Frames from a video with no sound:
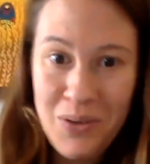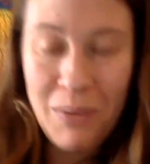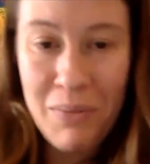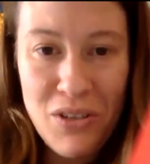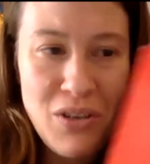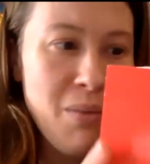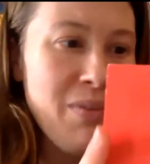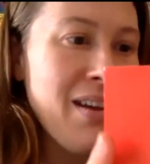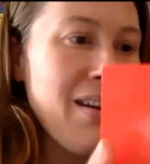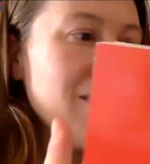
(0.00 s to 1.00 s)
I'm going to stop
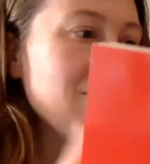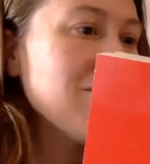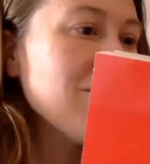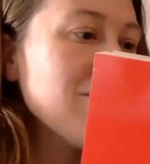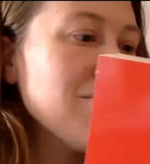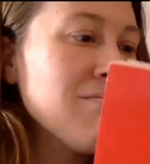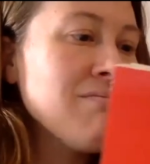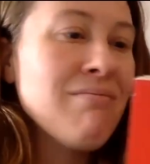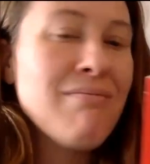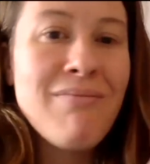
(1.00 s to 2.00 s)
there.
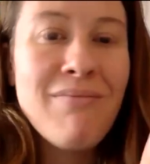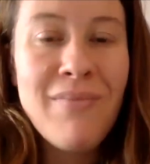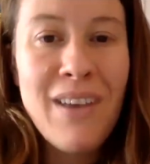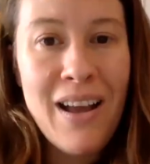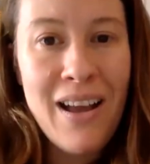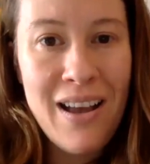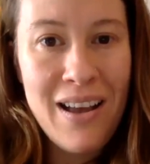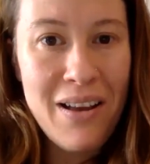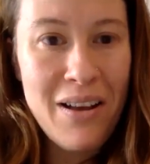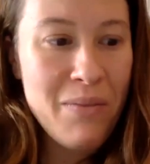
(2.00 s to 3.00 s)

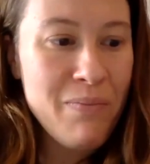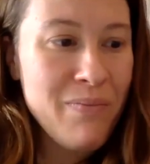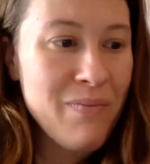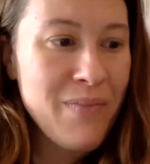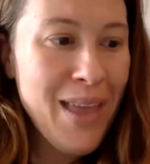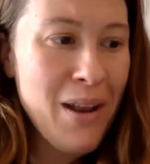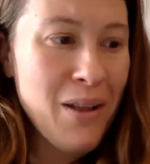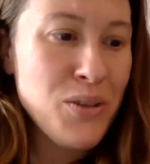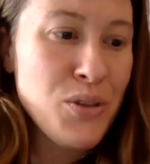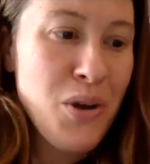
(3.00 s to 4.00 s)
And
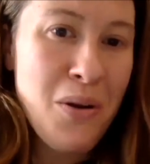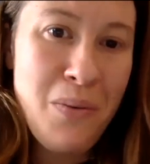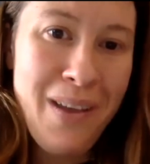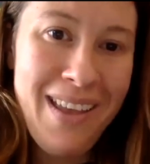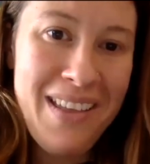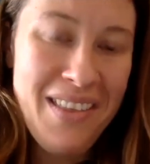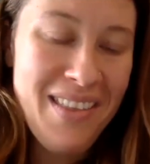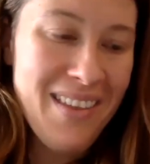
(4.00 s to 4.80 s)
I'll start with